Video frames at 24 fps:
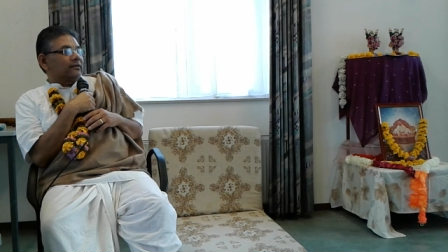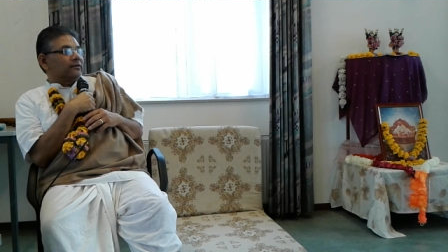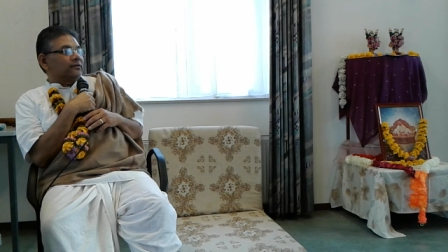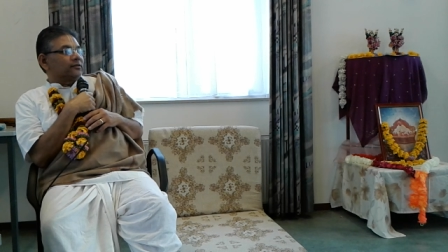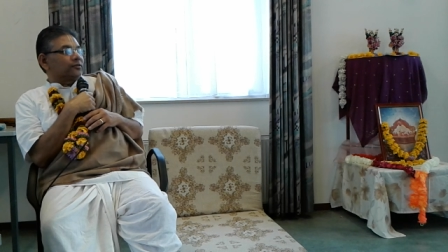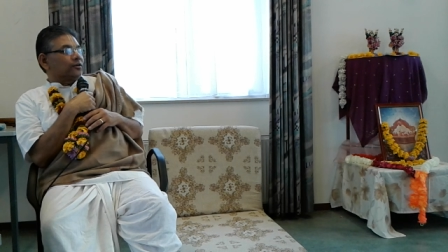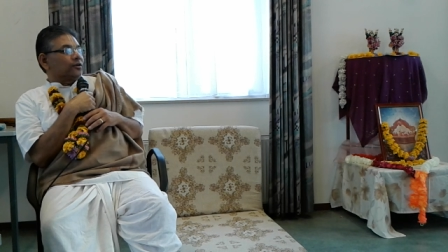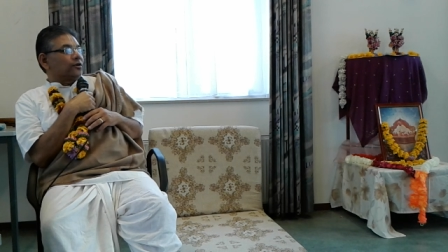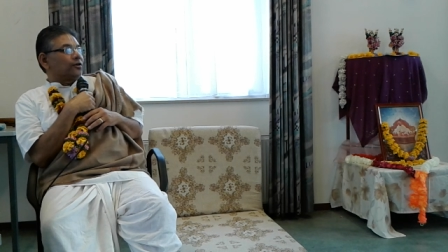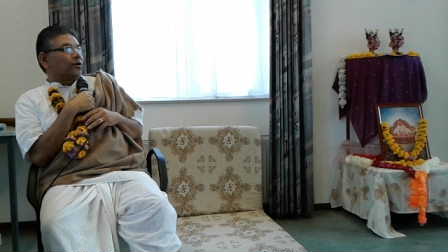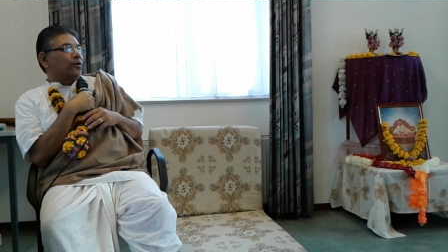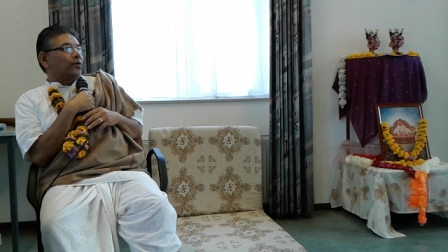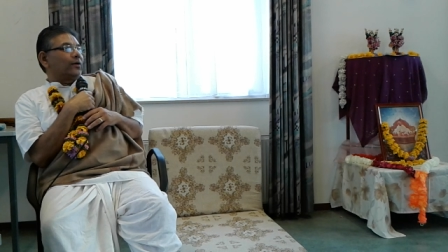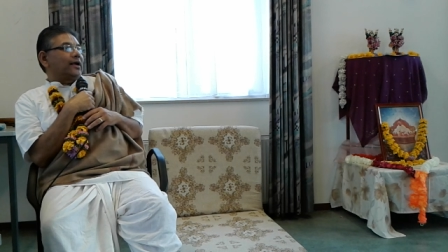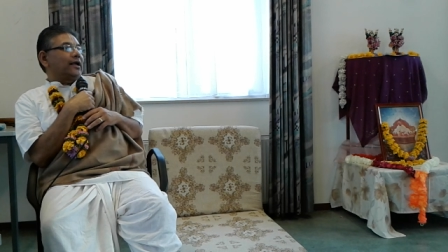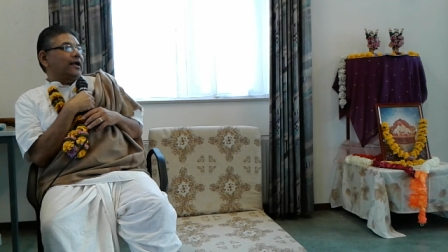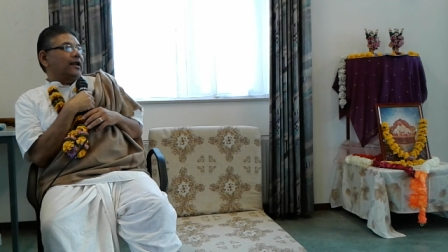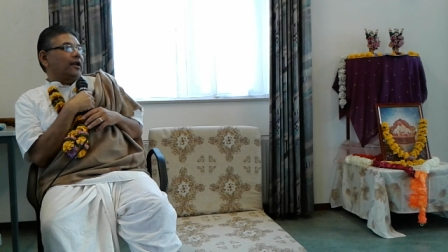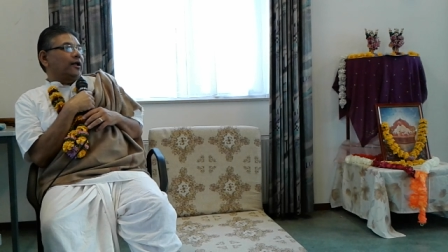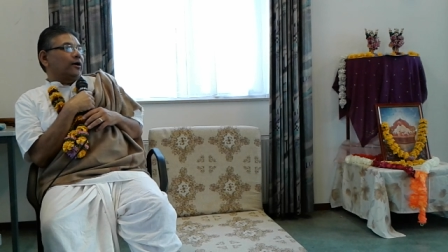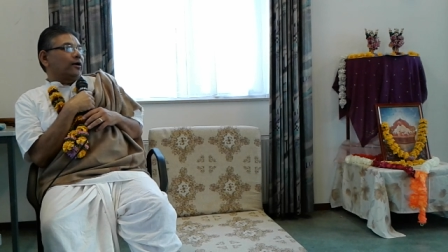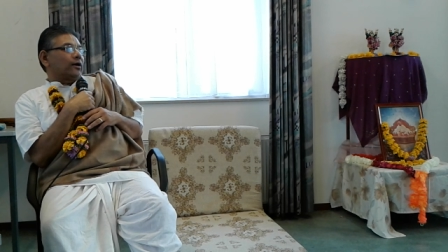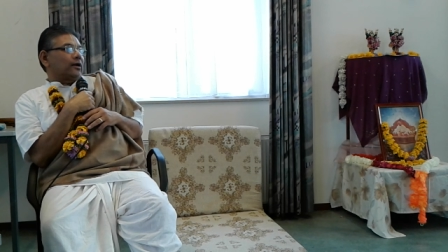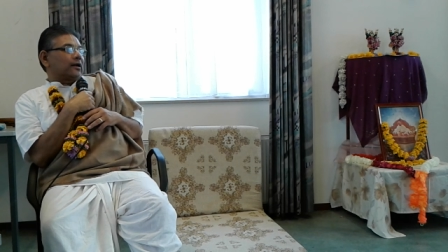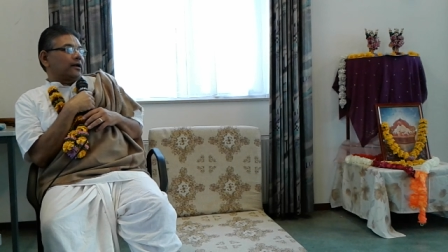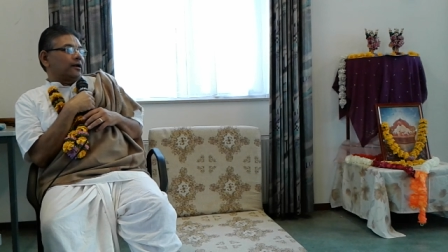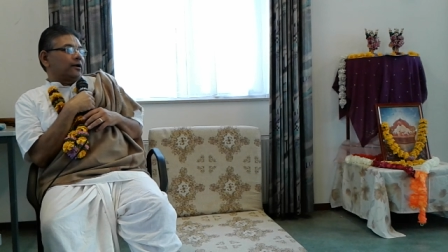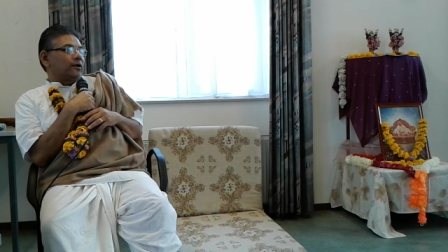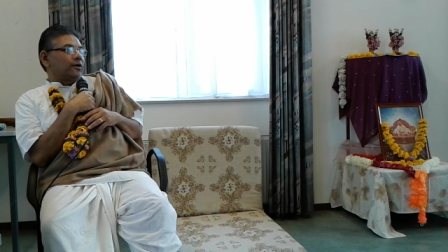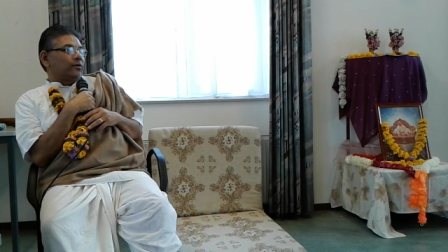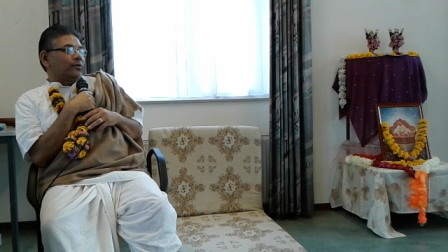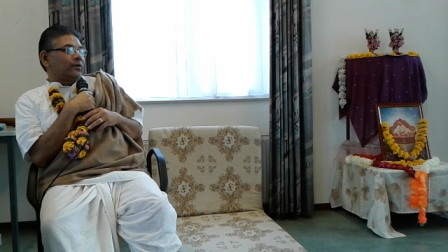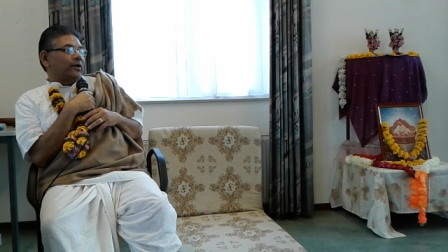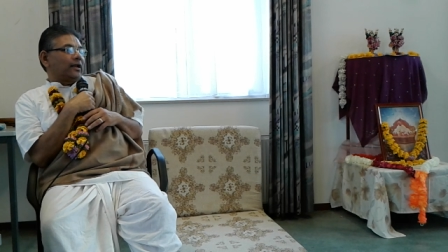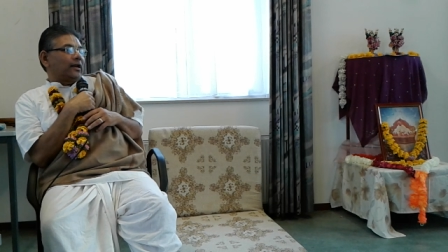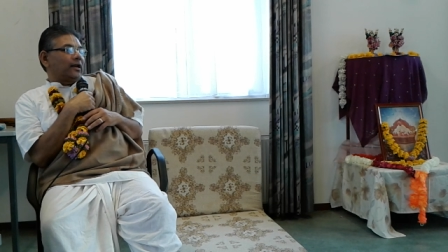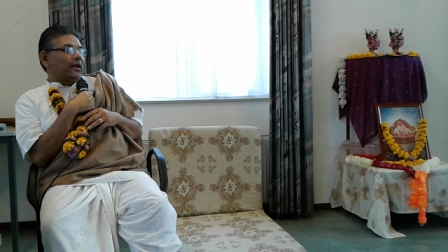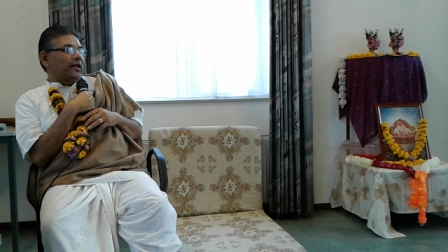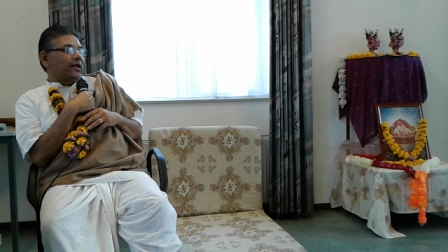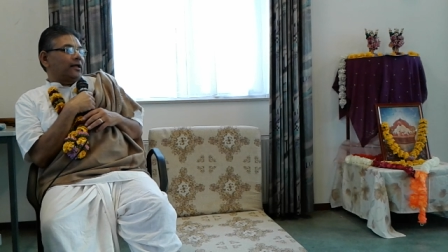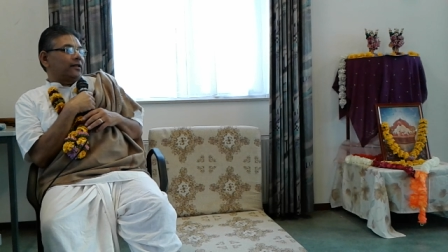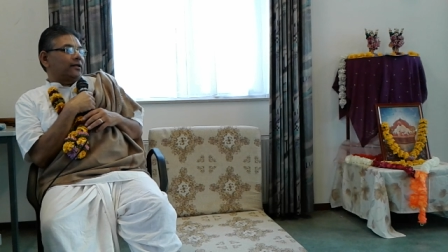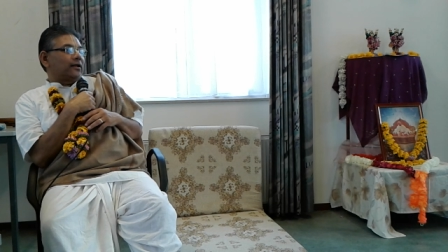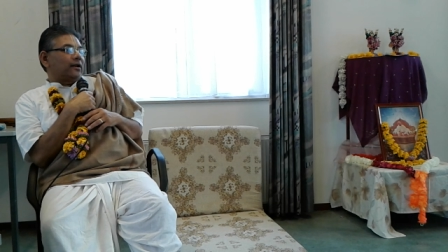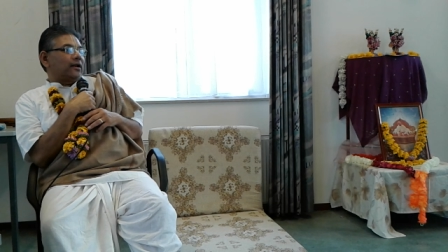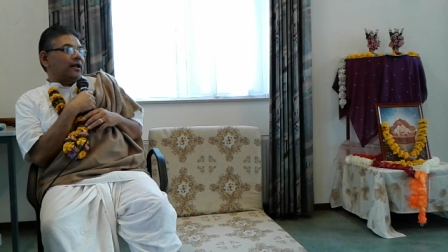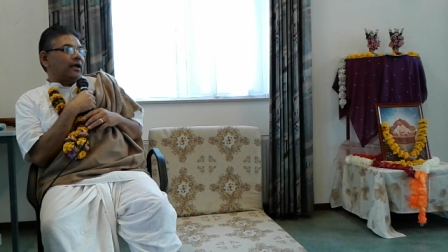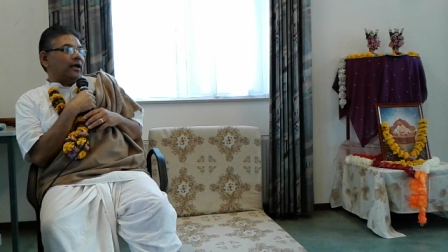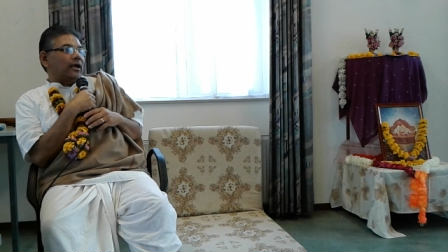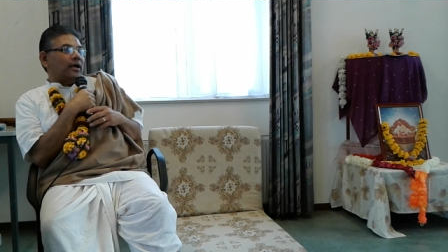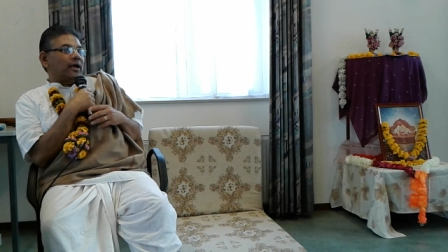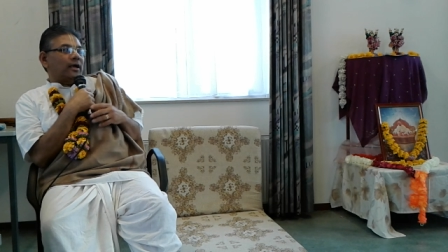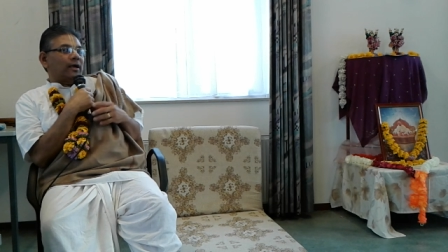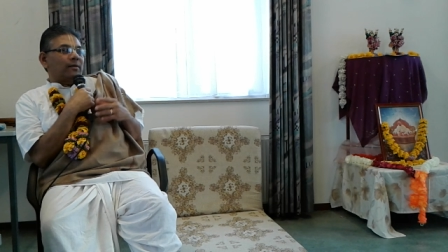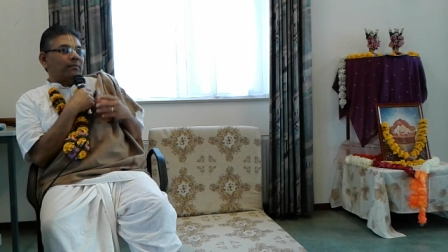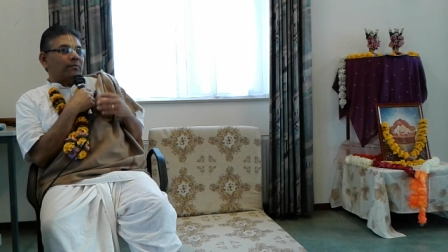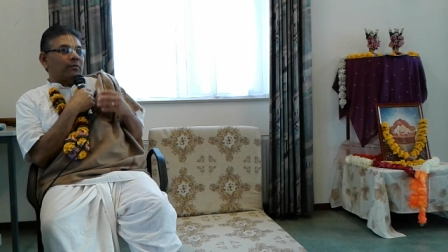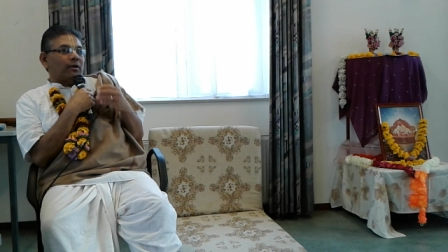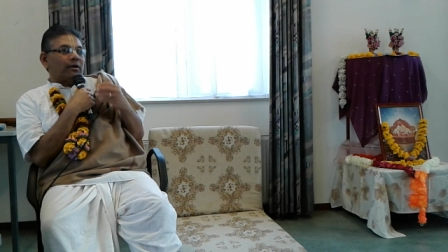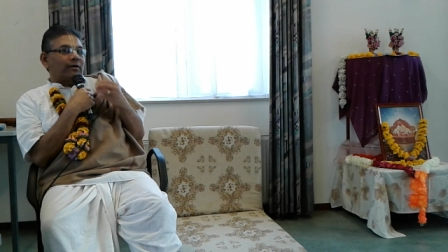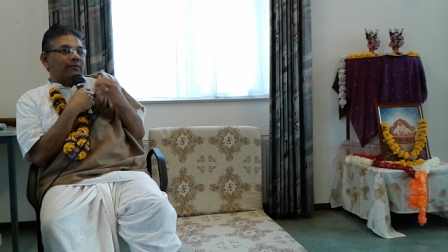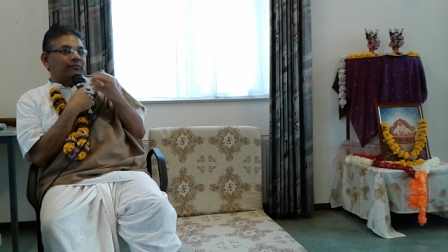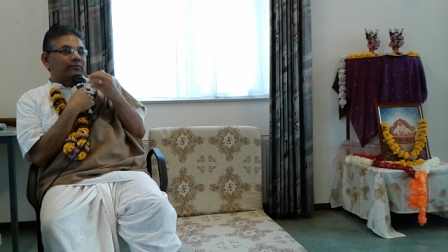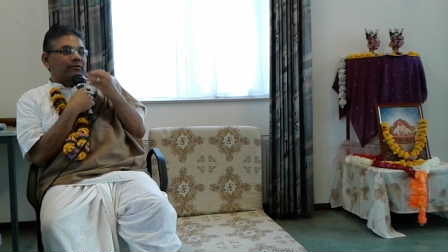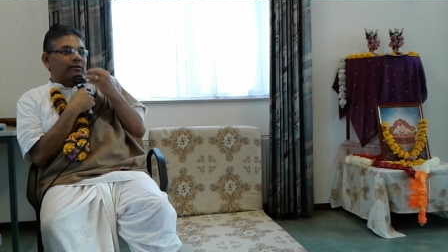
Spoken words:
So knowingly or unknowingly, the name of